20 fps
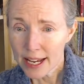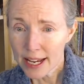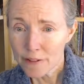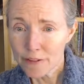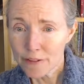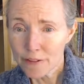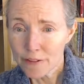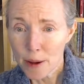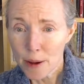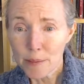
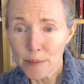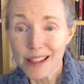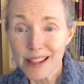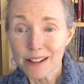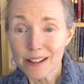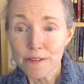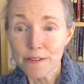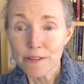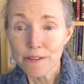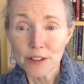From
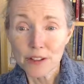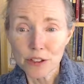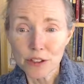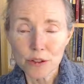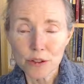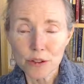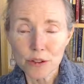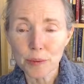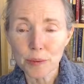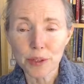the
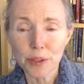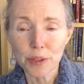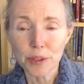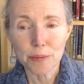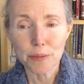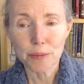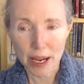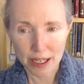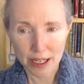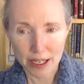physical
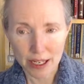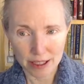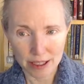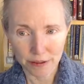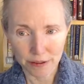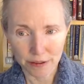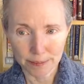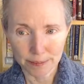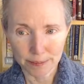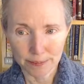perspective,
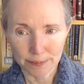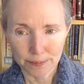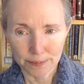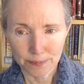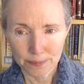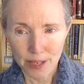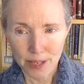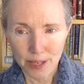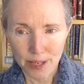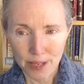
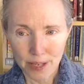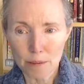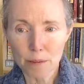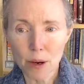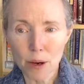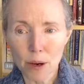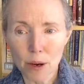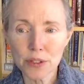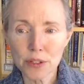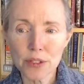
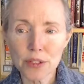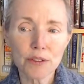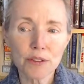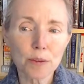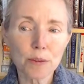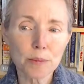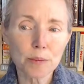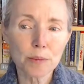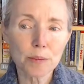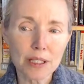most of
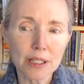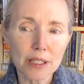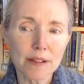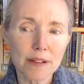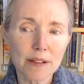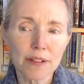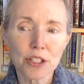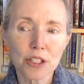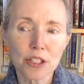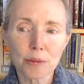you
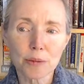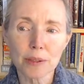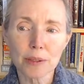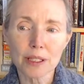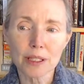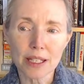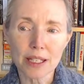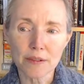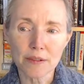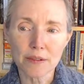believe that your
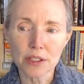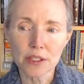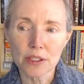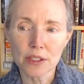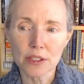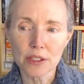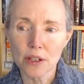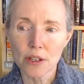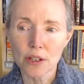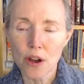beliefs
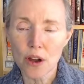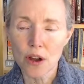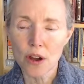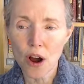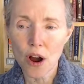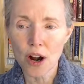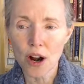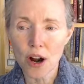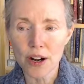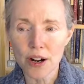
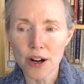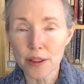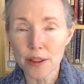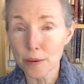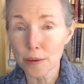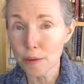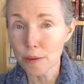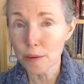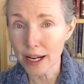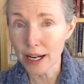are
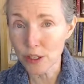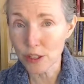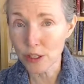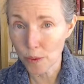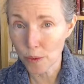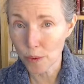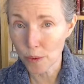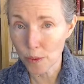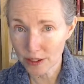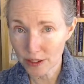the right
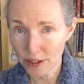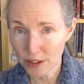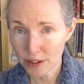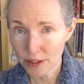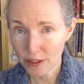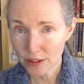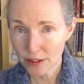ones.